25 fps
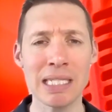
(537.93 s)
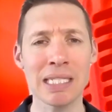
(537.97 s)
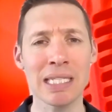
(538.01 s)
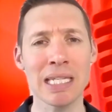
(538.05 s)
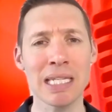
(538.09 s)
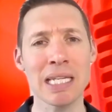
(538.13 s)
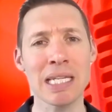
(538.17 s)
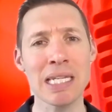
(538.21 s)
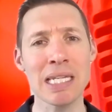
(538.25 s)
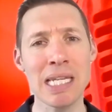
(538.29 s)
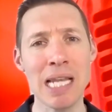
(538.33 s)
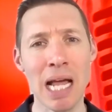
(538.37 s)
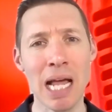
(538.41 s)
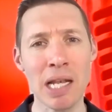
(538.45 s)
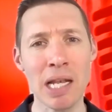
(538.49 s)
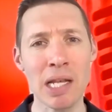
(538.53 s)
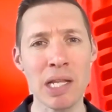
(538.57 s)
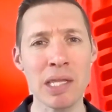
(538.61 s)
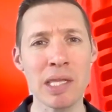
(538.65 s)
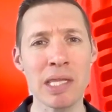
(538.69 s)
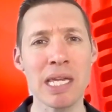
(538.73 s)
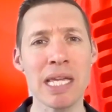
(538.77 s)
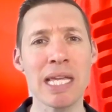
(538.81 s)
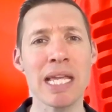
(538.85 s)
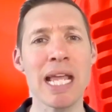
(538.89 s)
It's another
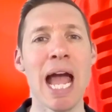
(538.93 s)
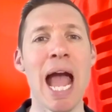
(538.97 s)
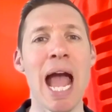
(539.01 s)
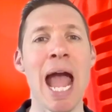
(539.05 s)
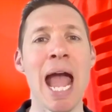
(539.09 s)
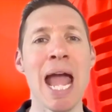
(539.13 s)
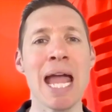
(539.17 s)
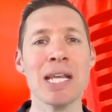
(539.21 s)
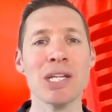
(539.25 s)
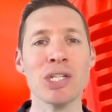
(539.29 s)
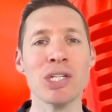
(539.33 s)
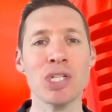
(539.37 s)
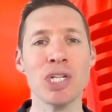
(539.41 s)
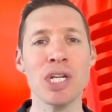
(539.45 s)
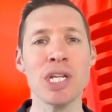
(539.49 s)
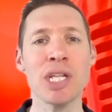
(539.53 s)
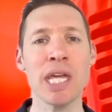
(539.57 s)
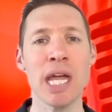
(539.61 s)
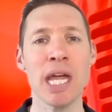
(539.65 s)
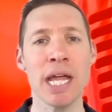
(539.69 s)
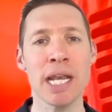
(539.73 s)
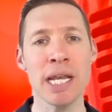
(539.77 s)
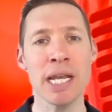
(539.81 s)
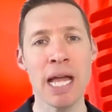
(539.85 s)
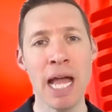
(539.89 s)
thing actually
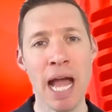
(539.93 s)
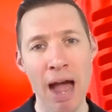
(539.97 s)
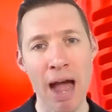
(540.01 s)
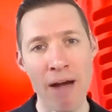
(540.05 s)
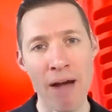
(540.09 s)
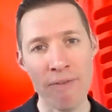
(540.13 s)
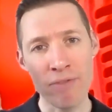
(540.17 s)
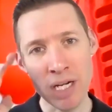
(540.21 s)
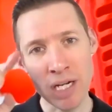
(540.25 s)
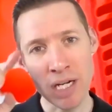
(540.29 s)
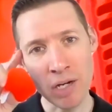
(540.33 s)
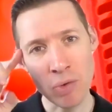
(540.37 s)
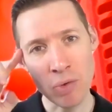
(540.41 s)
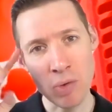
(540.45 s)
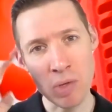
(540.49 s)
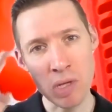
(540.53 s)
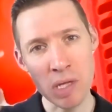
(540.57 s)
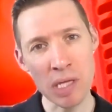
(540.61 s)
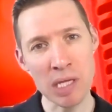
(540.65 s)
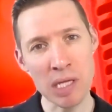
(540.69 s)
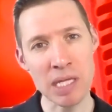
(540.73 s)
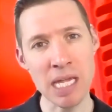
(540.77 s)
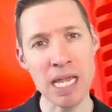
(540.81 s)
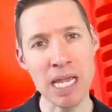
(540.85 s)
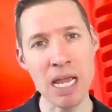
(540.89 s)
then having a little
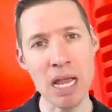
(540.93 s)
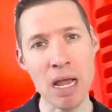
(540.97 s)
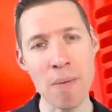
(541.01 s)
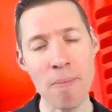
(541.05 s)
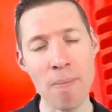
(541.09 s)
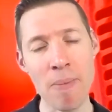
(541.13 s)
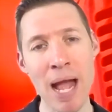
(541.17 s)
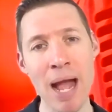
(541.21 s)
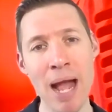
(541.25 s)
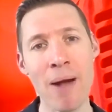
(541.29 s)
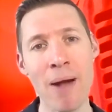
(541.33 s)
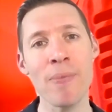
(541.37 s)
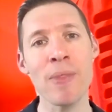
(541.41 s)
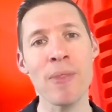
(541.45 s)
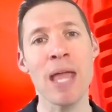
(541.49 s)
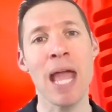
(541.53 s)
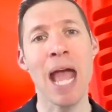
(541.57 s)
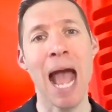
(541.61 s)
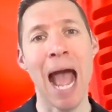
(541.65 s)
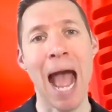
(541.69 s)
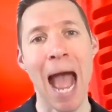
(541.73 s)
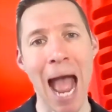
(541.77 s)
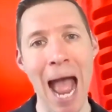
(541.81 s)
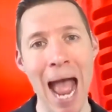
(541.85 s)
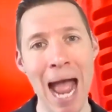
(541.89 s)
think about
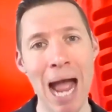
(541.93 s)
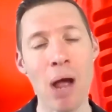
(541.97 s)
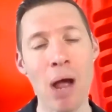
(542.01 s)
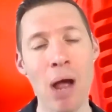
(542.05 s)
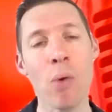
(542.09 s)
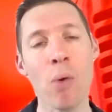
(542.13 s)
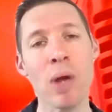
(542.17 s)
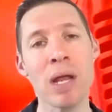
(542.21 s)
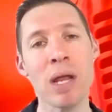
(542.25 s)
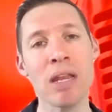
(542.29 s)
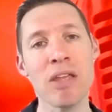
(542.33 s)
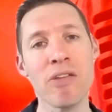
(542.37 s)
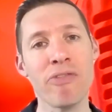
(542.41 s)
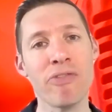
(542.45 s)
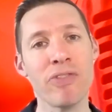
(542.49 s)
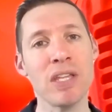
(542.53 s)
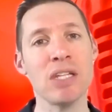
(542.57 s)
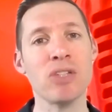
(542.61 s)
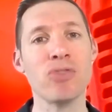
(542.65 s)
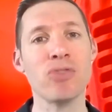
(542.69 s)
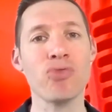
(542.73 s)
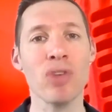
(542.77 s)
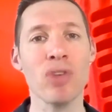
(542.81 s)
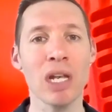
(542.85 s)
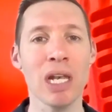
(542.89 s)
how and if
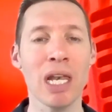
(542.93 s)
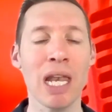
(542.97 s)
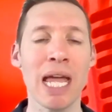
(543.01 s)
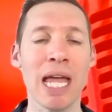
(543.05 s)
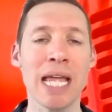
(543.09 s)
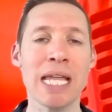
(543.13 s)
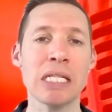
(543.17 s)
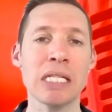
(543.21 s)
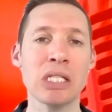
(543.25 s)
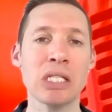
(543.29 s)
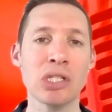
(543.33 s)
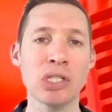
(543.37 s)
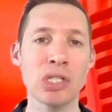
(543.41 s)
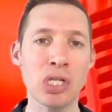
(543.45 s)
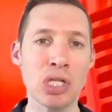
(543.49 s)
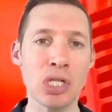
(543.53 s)
this relates to